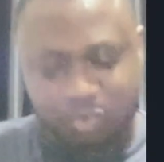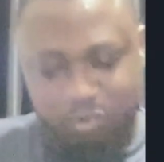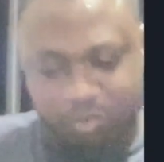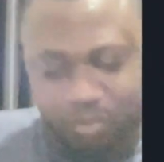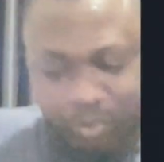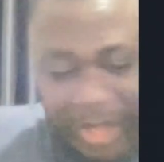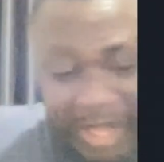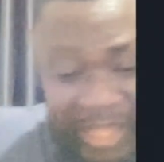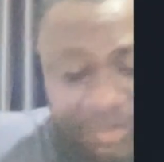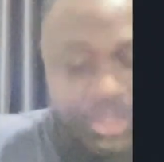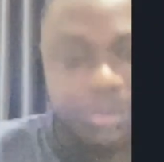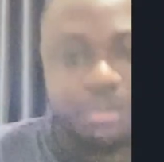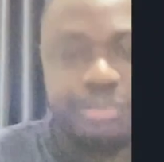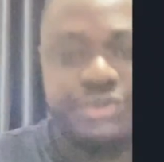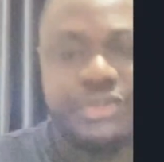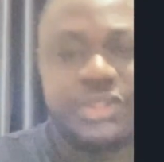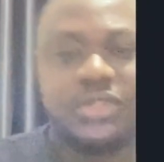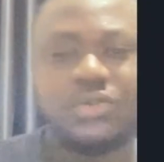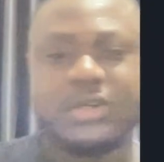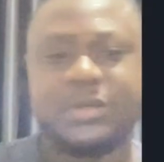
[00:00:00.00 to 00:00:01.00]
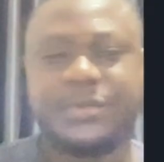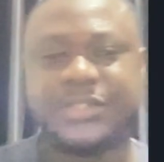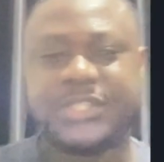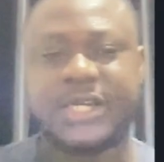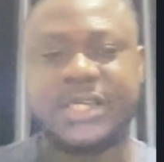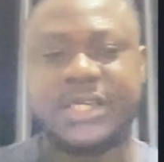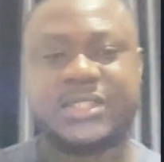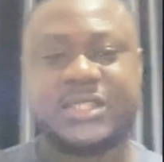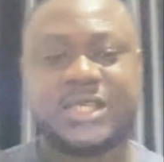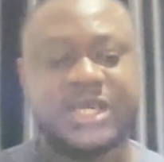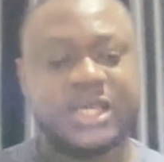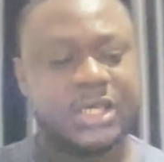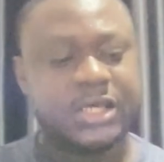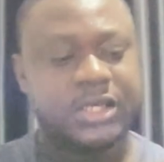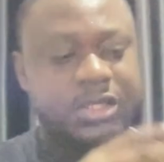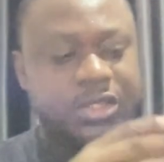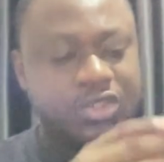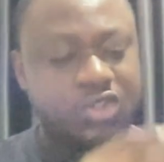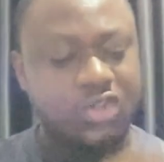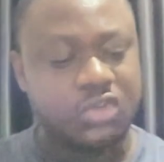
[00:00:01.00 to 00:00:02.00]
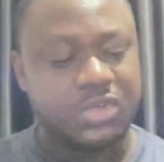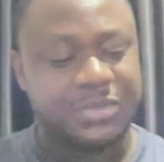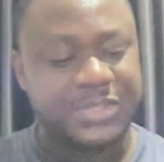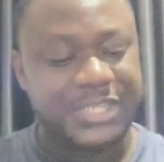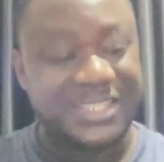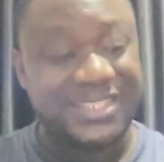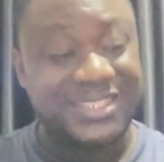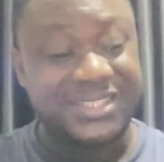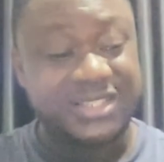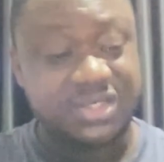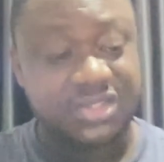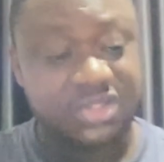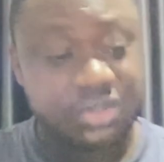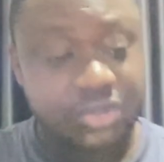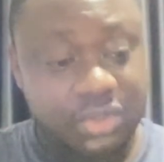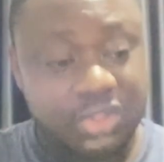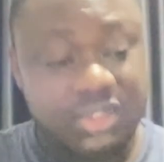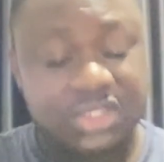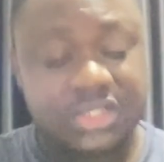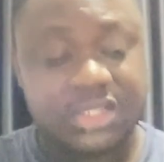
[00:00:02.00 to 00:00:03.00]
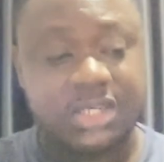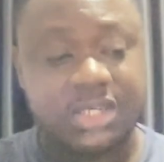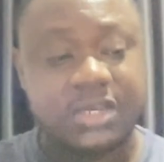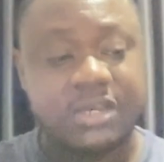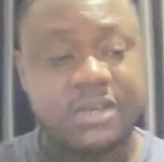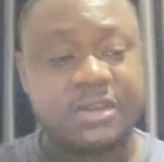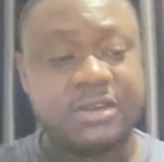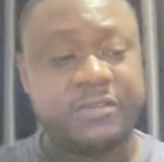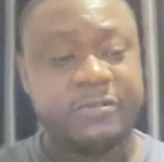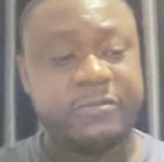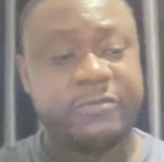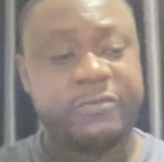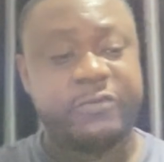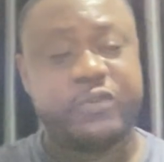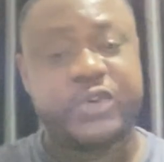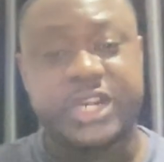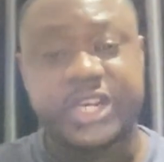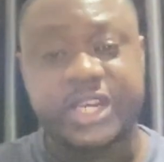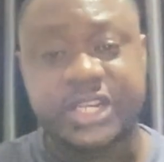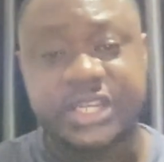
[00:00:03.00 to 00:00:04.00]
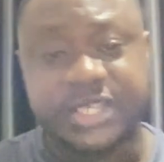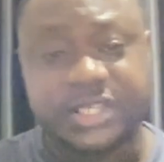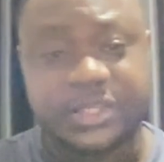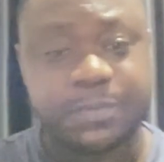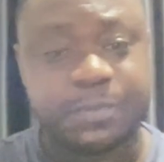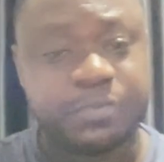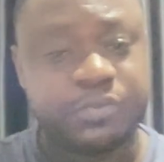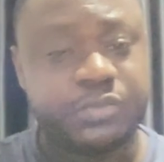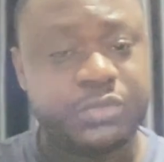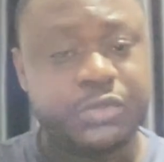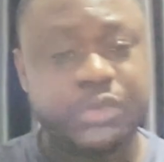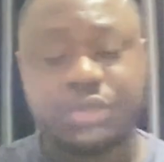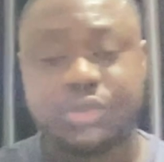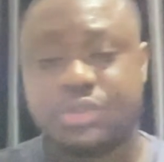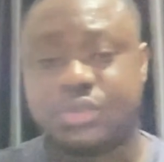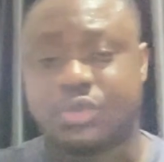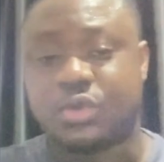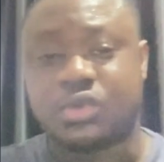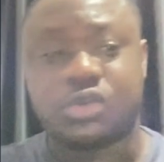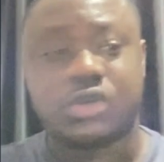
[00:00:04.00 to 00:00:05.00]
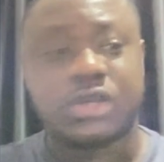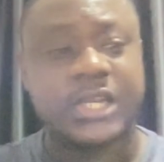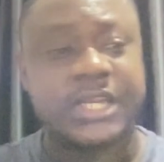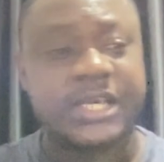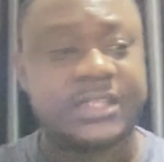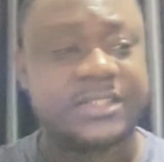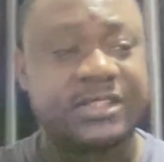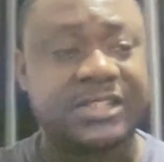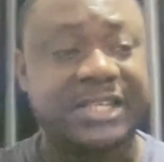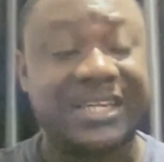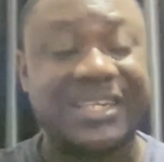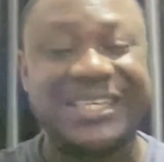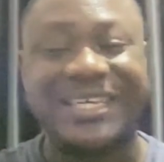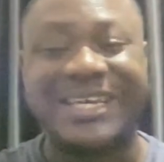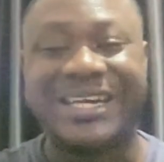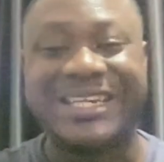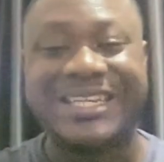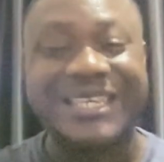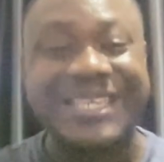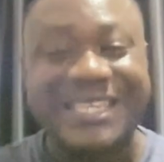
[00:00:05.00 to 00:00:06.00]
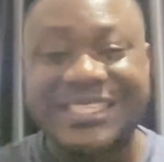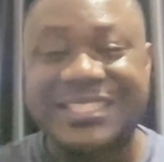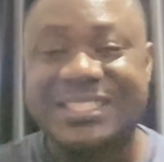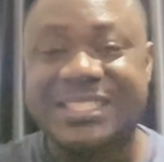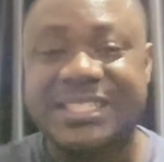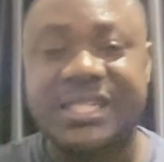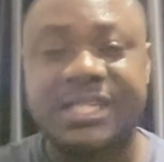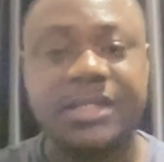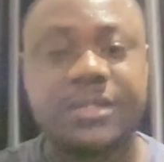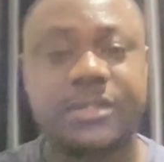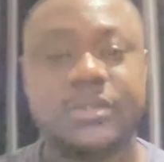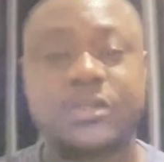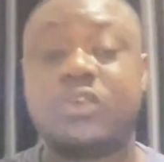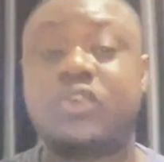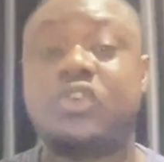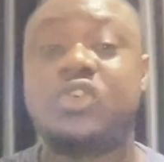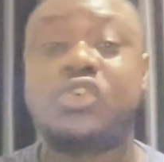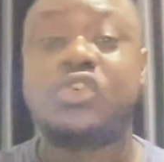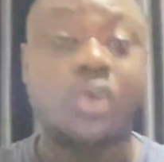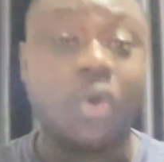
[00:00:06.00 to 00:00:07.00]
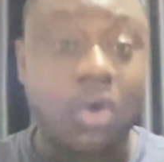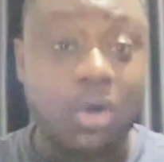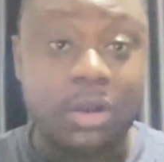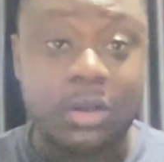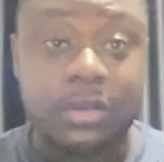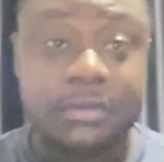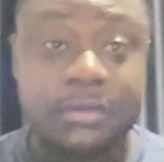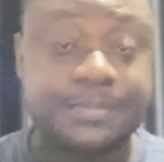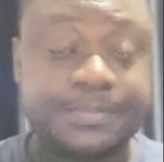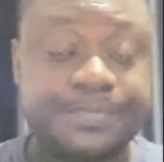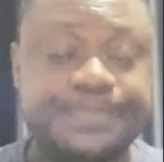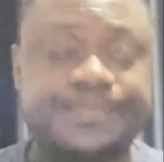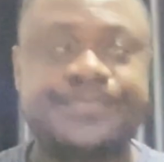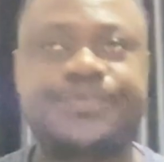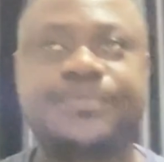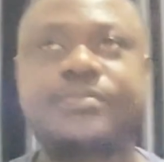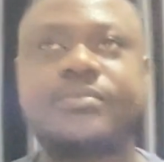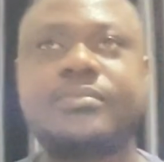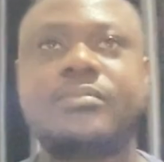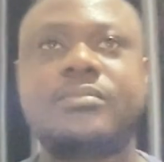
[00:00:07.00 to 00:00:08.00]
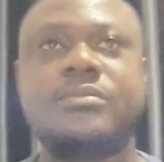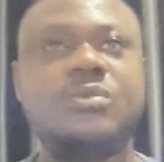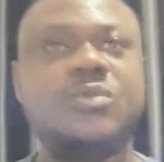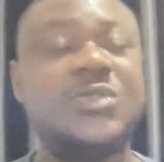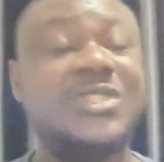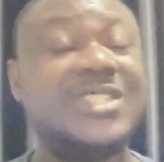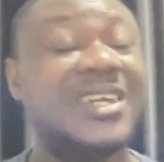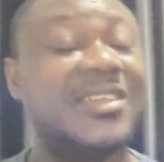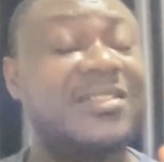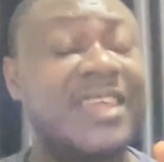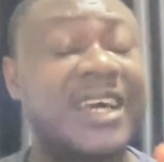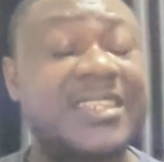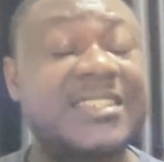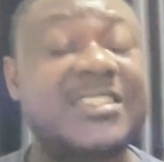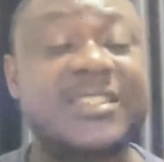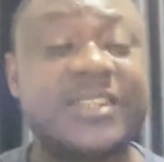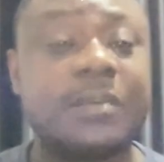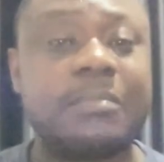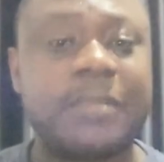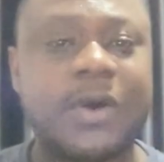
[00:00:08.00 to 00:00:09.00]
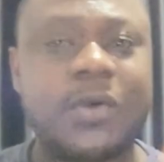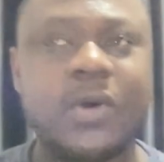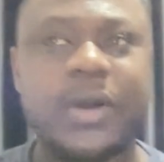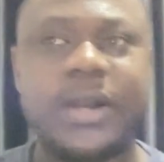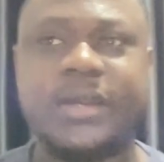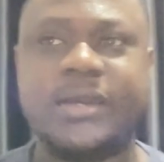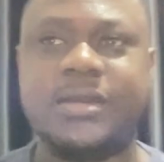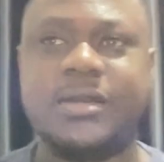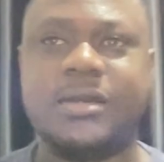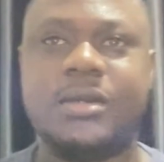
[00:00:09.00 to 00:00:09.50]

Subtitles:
while you're building your website is such friendly to crawlers that they can easily crawl. That's number one.